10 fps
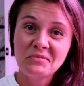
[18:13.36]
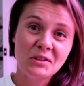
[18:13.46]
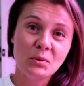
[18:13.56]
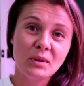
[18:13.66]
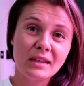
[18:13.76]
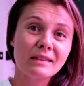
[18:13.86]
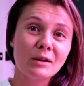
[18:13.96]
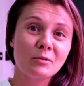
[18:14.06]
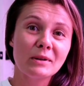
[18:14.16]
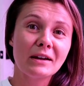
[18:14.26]
you would think
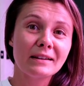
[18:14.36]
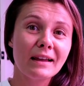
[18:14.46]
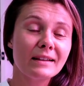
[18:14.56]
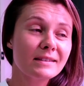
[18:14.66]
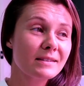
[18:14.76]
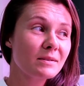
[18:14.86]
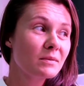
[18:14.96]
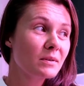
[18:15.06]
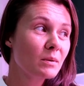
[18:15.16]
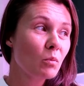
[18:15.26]
they would be on lights
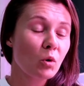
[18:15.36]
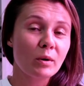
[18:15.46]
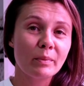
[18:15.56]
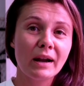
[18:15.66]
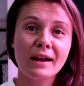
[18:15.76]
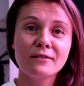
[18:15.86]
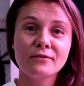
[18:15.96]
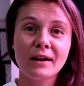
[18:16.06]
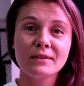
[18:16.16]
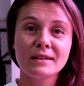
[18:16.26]
more, but I have
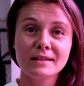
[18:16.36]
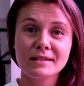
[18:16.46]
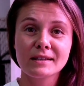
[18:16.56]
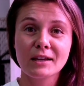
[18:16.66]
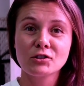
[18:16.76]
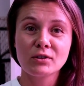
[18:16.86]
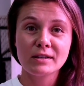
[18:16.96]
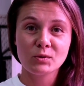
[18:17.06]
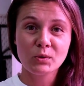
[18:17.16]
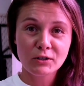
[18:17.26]
found that this schedule
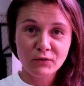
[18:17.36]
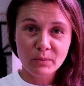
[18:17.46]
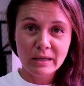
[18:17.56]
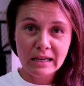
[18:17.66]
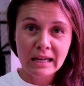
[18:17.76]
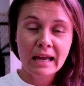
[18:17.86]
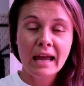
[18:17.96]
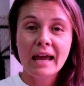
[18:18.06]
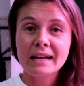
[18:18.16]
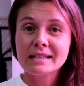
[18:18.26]
has worked for me
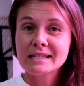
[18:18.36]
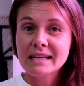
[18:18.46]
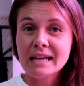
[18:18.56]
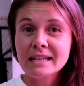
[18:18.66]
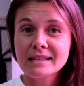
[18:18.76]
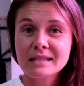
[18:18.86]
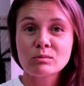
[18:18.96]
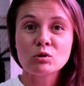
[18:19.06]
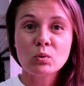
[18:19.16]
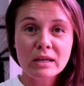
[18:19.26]
and it's taken
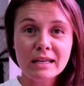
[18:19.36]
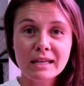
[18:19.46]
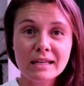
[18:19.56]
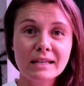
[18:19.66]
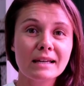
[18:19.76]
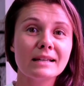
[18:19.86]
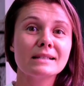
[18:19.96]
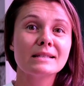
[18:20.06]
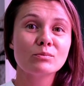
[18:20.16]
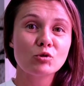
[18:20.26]
some tweaking
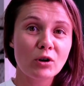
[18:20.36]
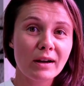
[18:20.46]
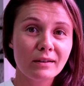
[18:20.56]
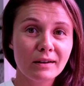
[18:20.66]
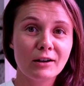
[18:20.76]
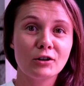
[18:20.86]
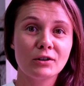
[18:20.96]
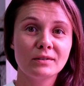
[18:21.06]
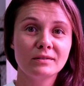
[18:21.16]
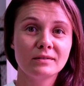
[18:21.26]
and some trial and
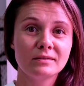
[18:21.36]
error.